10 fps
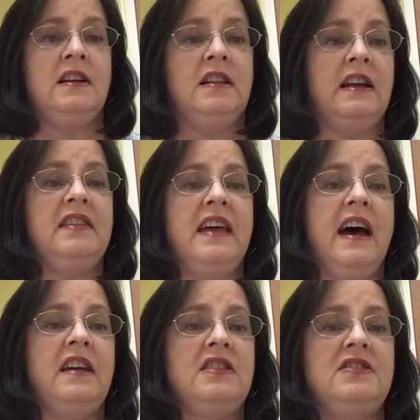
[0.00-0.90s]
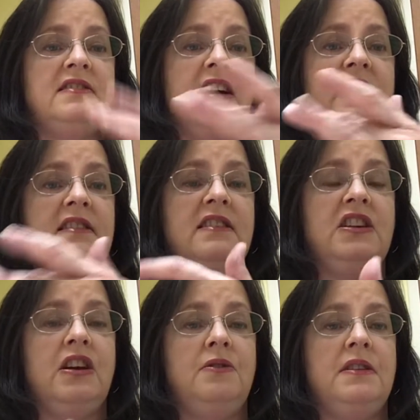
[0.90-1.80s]
like that. I just tied,
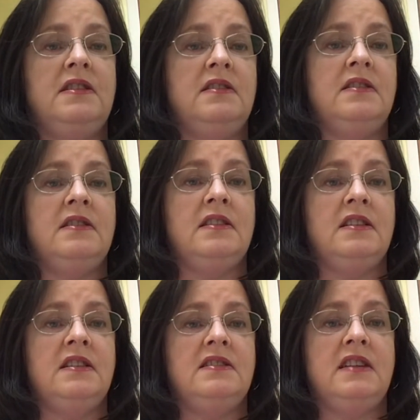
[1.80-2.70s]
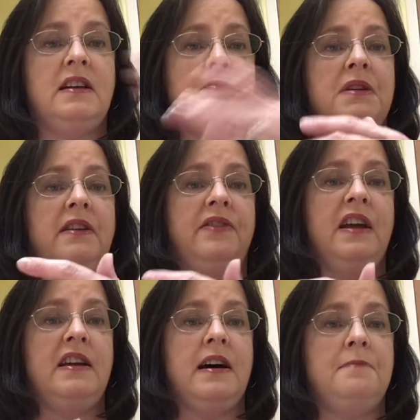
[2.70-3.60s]
and tied a bit of
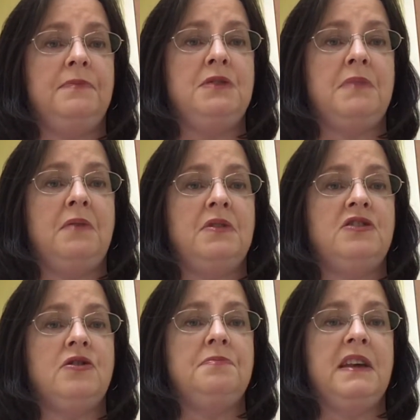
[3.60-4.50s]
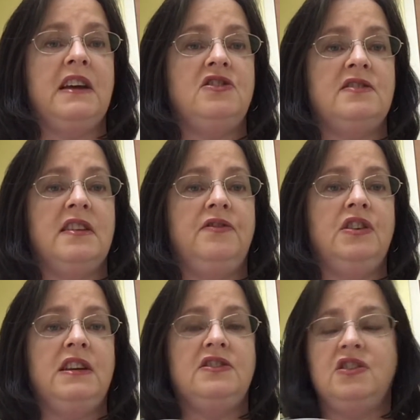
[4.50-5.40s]
a, you might want to trim the edges if you
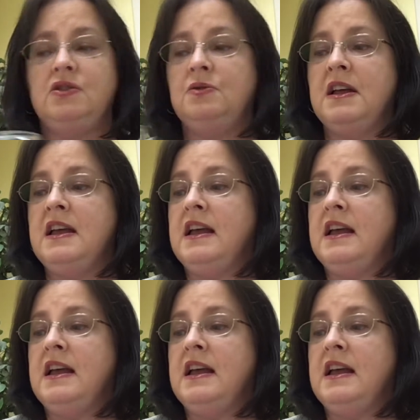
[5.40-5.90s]
need to.